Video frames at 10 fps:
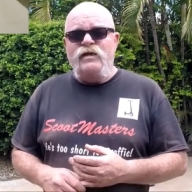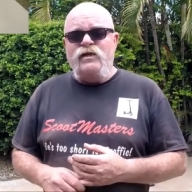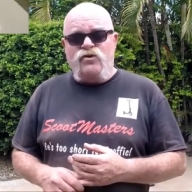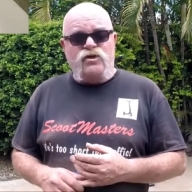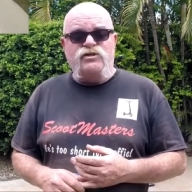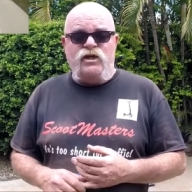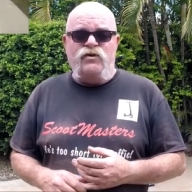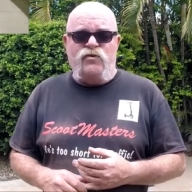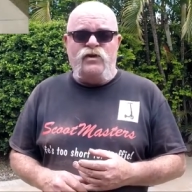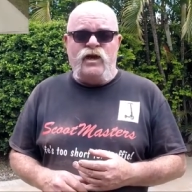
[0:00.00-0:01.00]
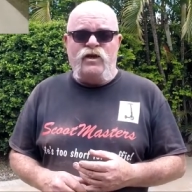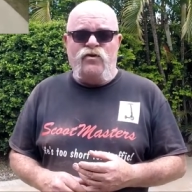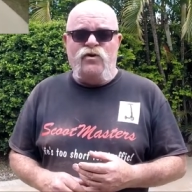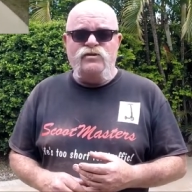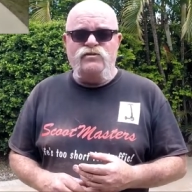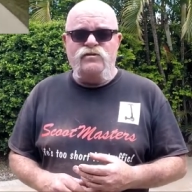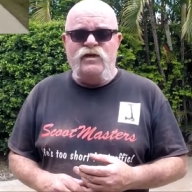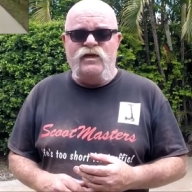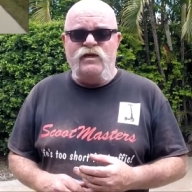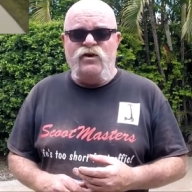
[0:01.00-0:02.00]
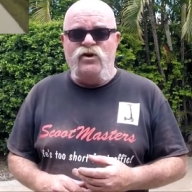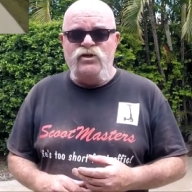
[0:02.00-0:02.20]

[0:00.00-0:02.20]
and I've got to tell you right now, guys, I